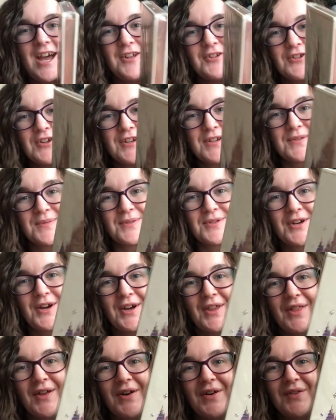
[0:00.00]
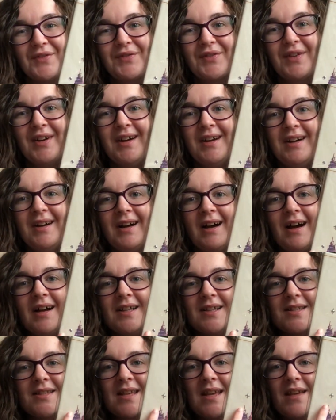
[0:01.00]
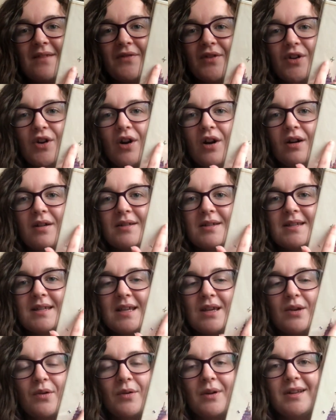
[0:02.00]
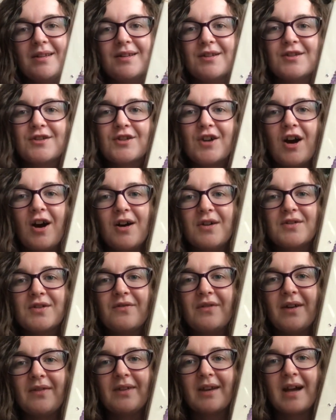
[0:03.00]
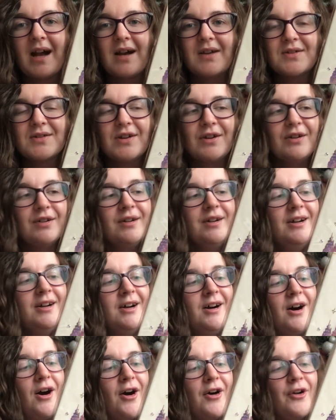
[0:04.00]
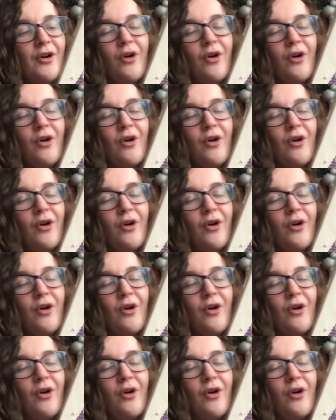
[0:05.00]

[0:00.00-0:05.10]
edges, which I love, and it's even got sequin stars around the castle. I